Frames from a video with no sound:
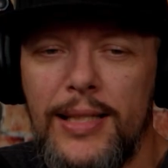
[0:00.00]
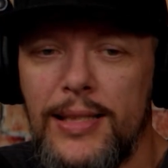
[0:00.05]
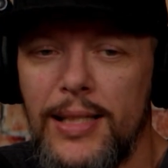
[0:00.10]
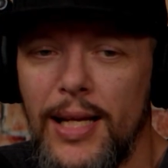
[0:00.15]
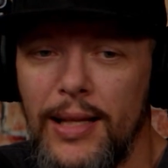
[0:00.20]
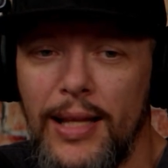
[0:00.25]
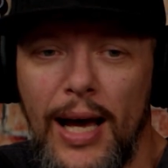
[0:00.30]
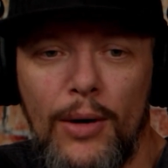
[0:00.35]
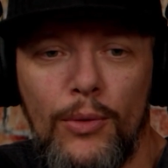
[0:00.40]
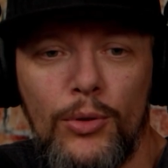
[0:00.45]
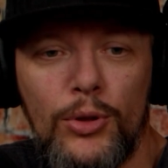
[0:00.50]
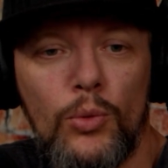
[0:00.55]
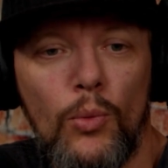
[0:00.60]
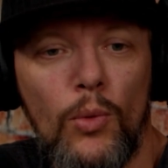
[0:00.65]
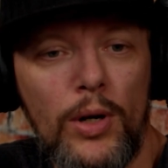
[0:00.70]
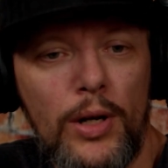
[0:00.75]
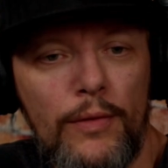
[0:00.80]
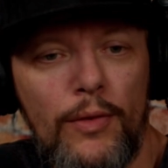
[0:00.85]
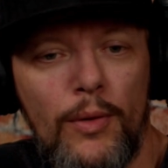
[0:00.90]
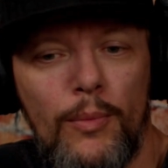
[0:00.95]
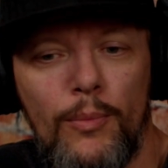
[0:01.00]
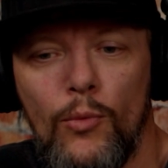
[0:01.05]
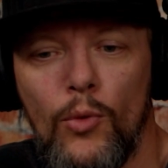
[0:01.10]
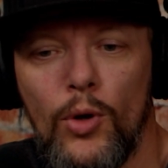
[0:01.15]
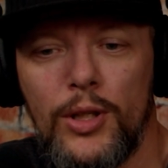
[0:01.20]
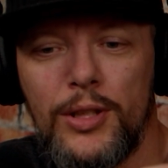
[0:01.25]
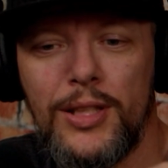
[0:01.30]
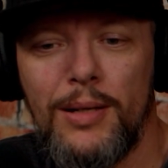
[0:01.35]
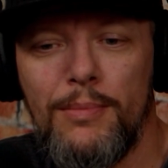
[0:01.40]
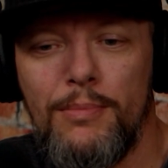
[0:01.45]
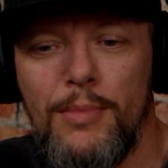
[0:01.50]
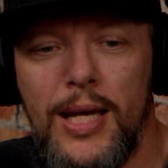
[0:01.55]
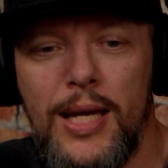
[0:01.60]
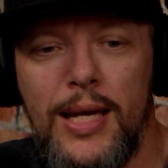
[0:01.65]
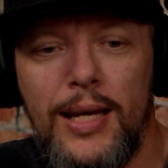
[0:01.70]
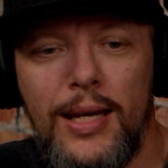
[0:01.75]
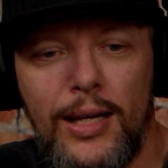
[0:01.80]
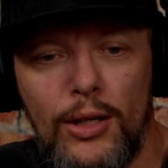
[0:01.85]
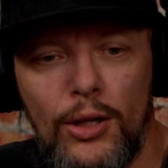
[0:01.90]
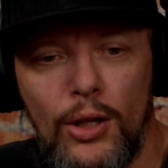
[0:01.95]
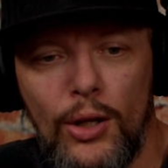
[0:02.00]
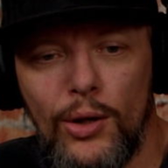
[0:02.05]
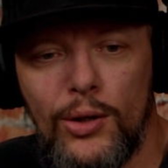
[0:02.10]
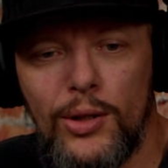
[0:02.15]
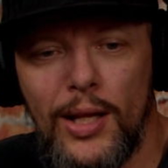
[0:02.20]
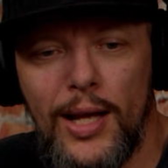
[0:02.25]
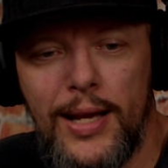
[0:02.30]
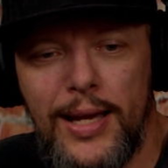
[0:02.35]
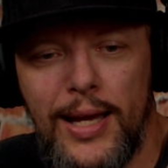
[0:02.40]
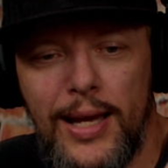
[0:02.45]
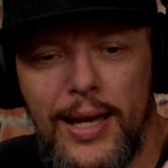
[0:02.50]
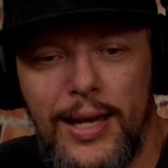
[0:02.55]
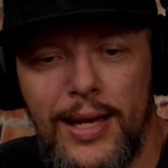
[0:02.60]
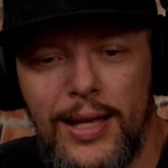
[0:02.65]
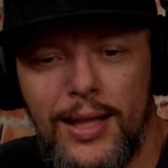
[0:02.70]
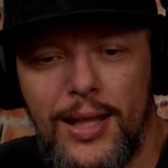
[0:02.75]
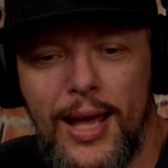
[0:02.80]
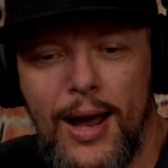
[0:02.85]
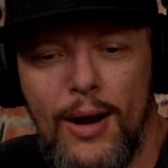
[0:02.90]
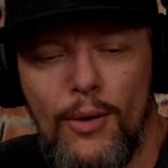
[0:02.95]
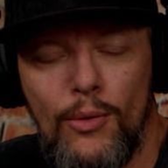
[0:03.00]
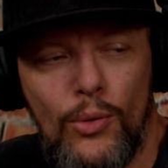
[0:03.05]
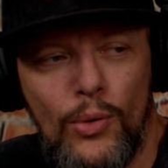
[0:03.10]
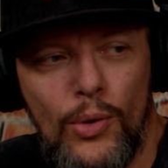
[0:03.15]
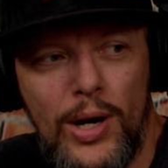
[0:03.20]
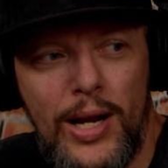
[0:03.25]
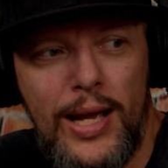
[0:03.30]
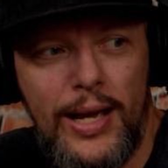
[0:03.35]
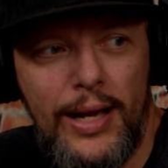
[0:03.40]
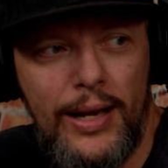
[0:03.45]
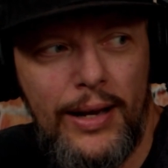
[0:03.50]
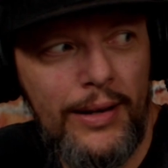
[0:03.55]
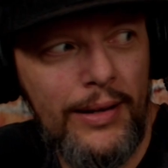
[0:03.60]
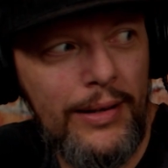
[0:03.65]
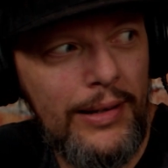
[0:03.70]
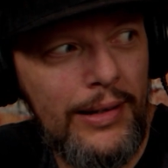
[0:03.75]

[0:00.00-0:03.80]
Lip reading: That was one of them where to me it looked like it hit that ring,